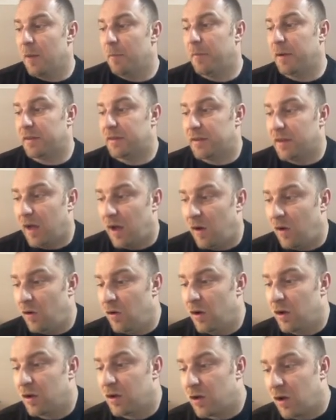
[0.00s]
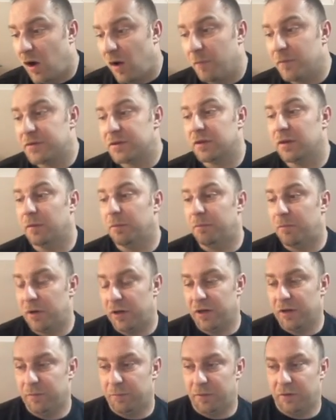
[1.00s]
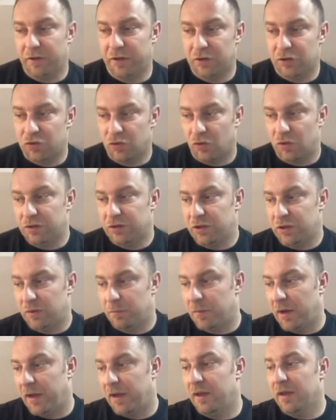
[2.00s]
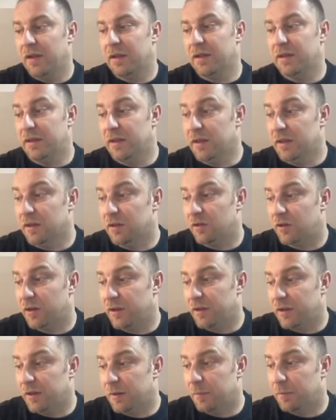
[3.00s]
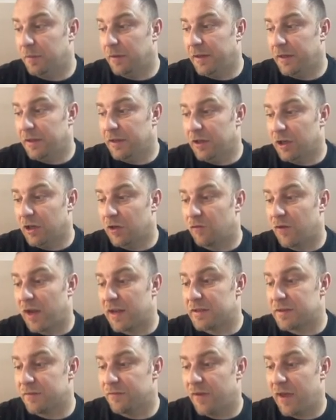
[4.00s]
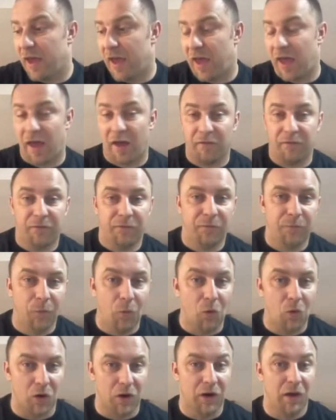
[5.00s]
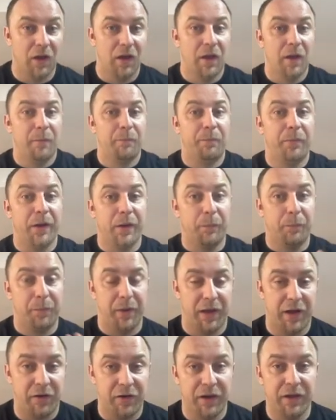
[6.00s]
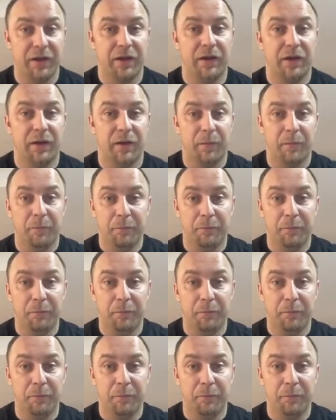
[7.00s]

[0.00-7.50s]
But now comes a brilliant brilliant choice here by Ding Liren. He played the aggressive f four, preparing a